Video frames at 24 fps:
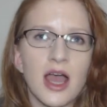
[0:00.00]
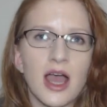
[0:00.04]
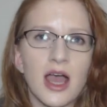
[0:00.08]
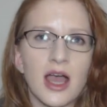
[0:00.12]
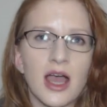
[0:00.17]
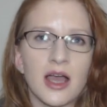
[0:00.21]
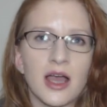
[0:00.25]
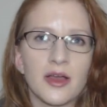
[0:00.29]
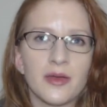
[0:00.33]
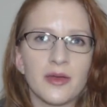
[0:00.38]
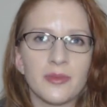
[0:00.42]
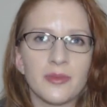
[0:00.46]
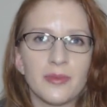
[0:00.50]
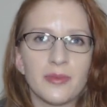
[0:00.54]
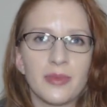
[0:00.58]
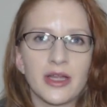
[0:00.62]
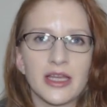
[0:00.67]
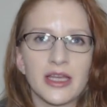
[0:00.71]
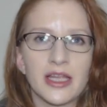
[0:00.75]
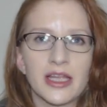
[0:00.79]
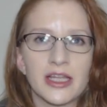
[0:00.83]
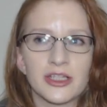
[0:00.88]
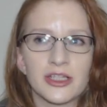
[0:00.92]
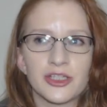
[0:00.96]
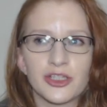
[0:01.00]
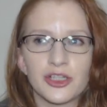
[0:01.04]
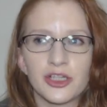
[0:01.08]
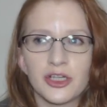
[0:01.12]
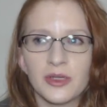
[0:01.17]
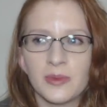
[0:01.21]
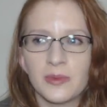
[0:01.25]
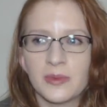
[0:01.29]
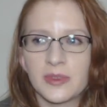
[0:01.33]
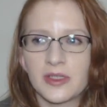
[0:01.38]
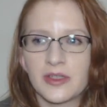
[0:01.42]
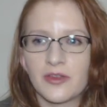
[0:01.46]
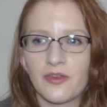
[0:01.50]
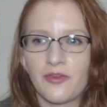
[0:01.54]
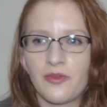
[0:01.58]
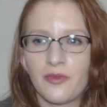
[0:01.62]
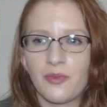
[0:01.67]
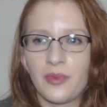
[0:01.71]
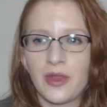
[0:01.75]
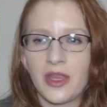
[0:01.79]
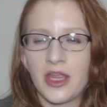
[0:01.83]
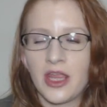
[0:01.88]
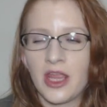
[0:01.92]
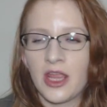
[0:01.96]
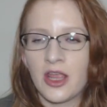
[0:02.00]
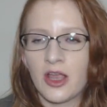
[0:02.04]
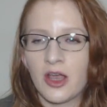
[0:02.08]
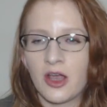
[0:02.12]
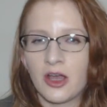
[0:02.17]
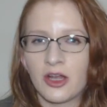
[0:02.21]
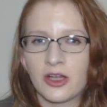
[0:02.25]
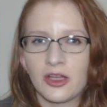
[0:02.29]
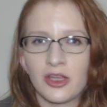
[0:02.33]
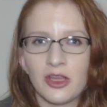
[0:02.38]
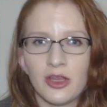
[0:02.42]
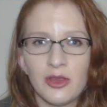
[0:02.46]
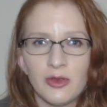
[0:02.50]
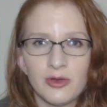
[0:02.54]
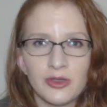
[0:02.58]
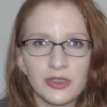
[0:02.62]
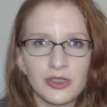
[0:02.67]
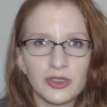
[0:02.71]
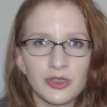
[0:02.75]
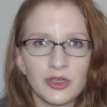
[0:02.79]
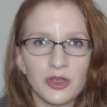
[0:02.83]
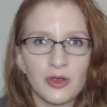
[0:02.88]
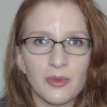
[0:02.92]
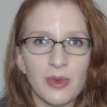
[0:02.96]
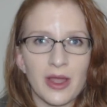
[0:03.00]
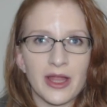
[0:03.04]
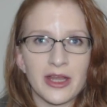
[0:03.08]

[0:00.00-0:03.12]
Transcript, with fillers: um, but in terms of being on YouTube,